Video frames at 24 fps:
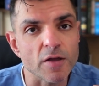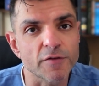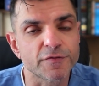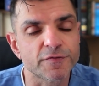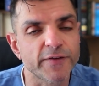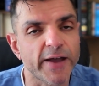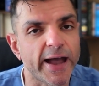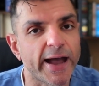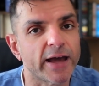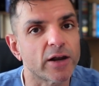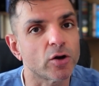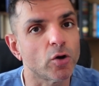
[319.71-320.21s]

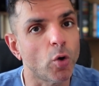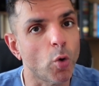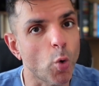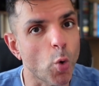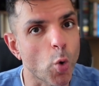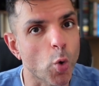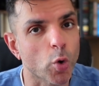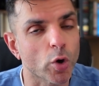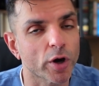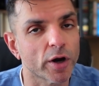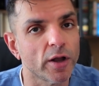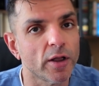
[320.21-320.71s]
fat,
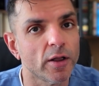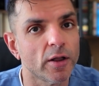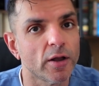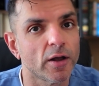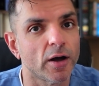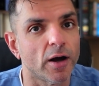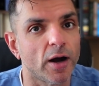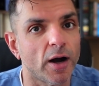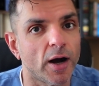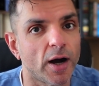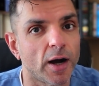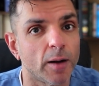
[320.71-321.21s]
or
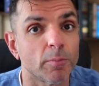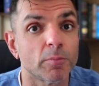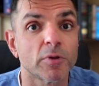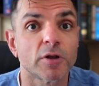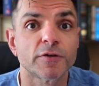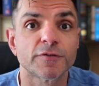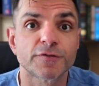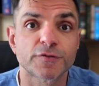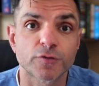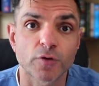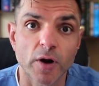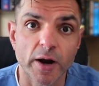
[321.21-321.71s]

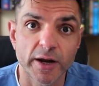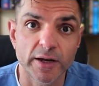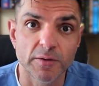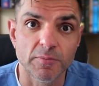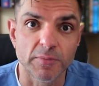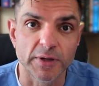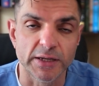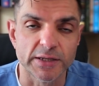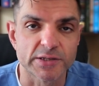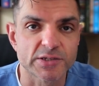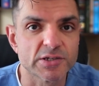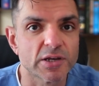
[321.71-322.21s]
fried
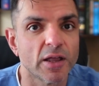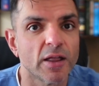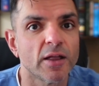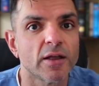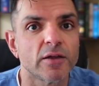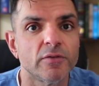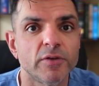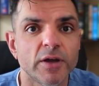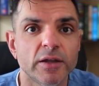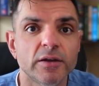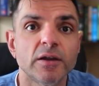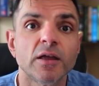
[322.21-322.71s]
meats,
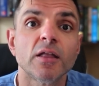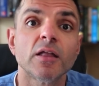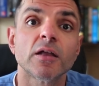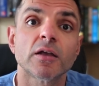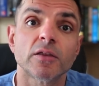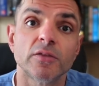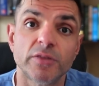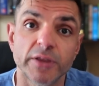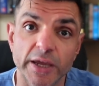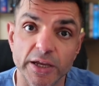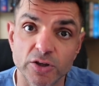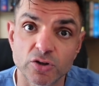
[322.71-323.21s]
then
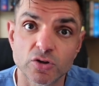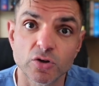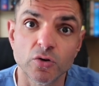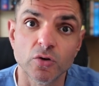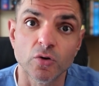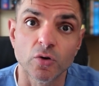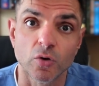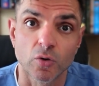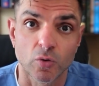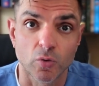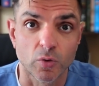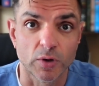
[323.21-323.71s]
they
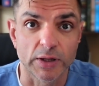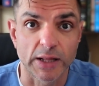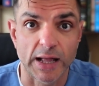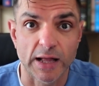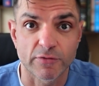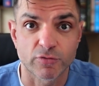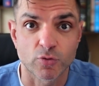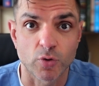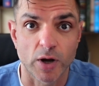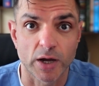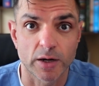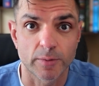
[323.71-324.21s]
too will
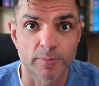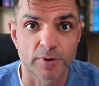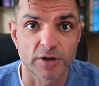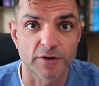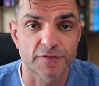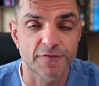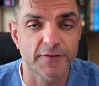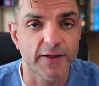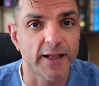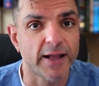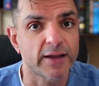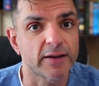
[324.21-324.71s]
have quite a bit of
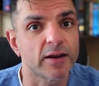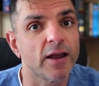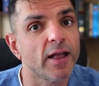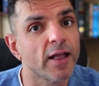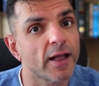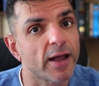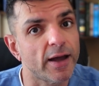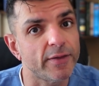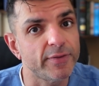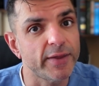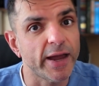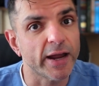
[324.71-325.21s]
fat,
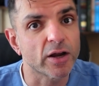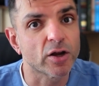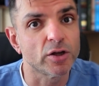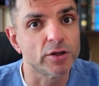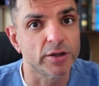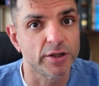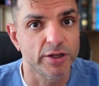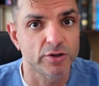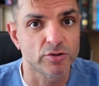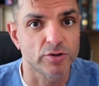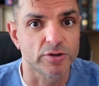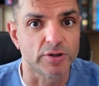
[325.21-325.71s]
and that could
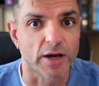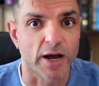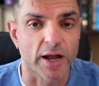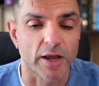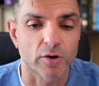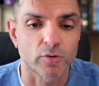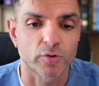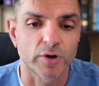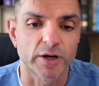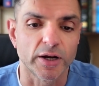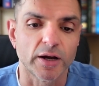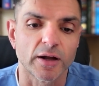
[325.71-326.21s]
lead to
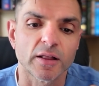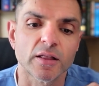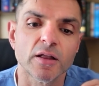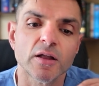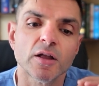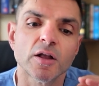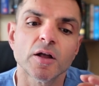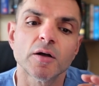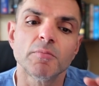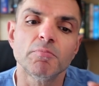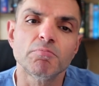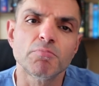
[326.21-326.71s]
diarrhea.
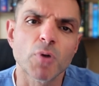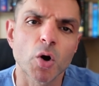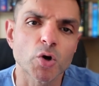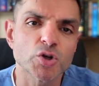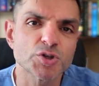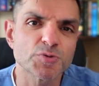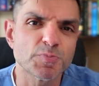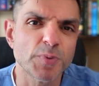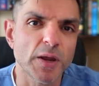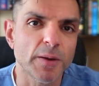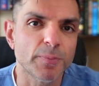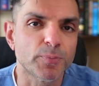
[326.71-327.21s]

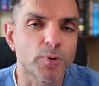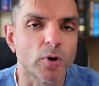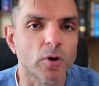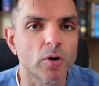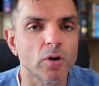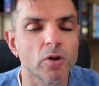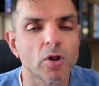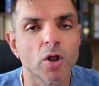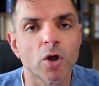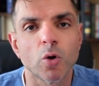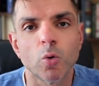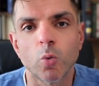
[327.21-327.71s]
Most
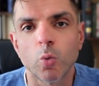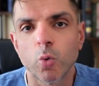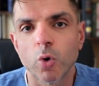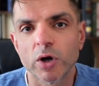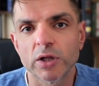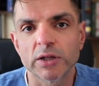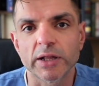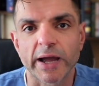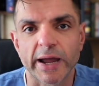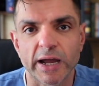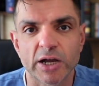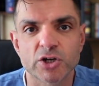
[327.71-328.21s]
people
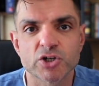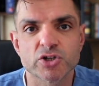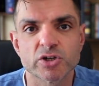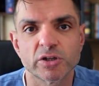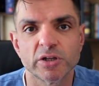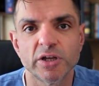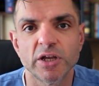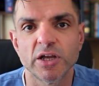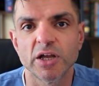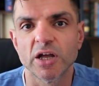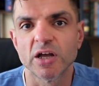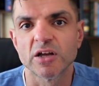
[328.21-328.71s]
will
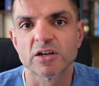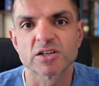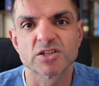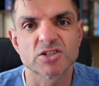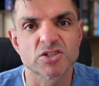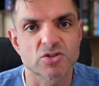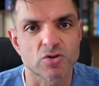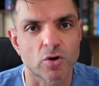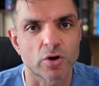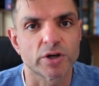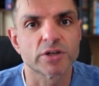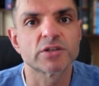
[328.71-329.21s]
actually
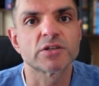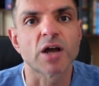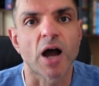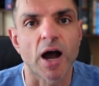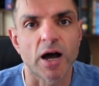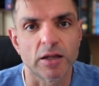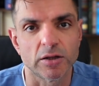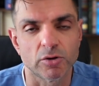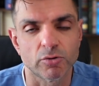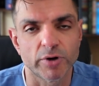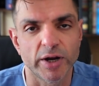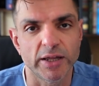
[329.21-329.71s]
start
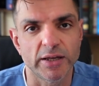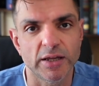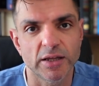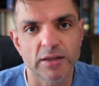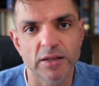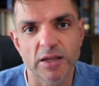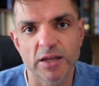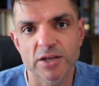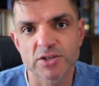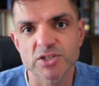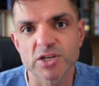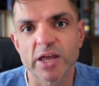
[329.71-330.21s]
tolerating
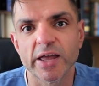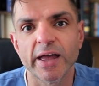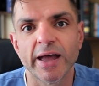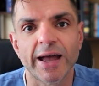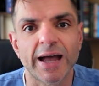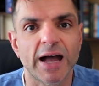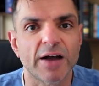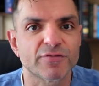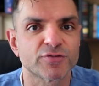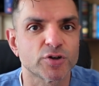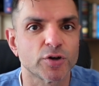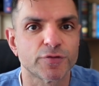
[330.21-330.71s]
these
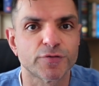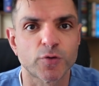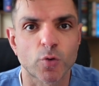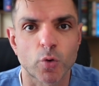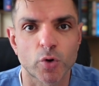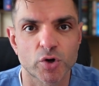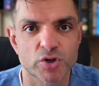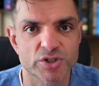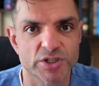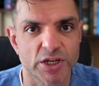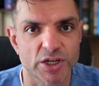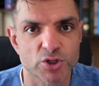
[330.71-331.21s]
after 4
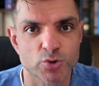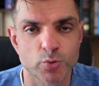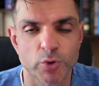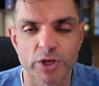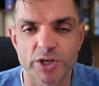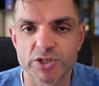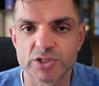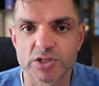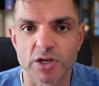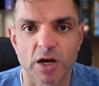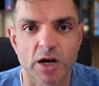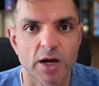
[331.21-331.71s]
to 6
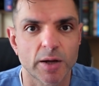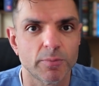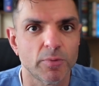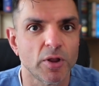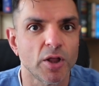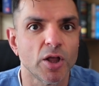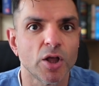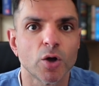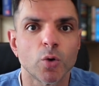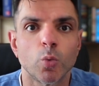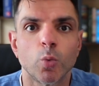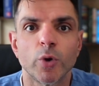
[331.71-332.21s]
weeks' time
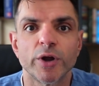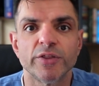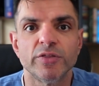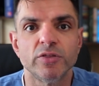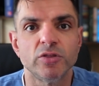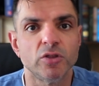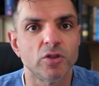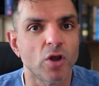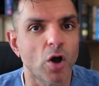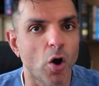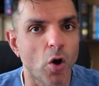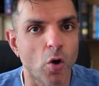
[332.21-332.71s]
with
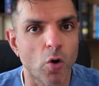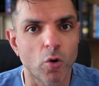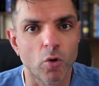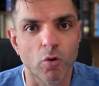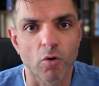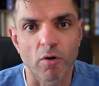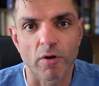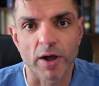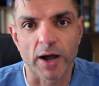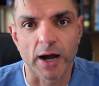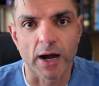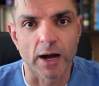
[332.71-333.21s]

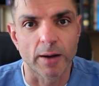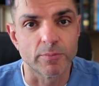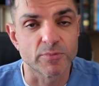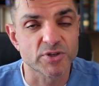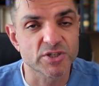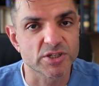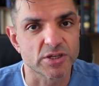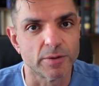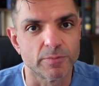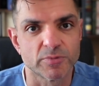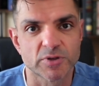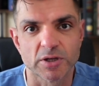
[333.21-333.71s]
no
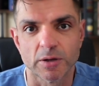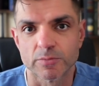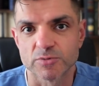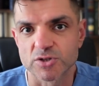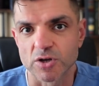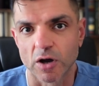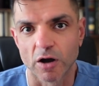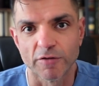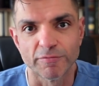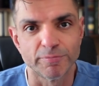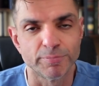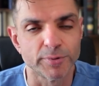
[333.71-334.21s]
symptoms
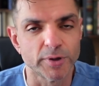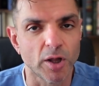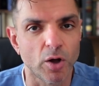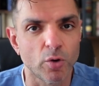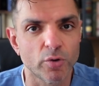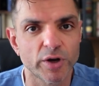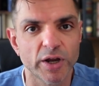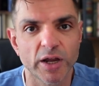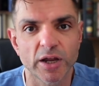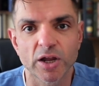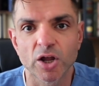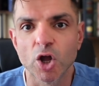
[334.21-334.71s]
of
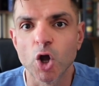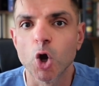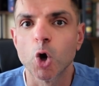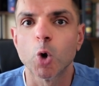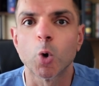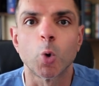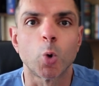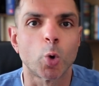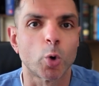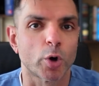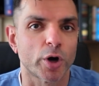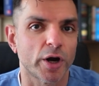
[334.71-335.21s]
bloating
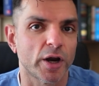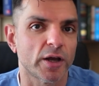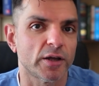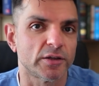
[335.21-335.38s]
or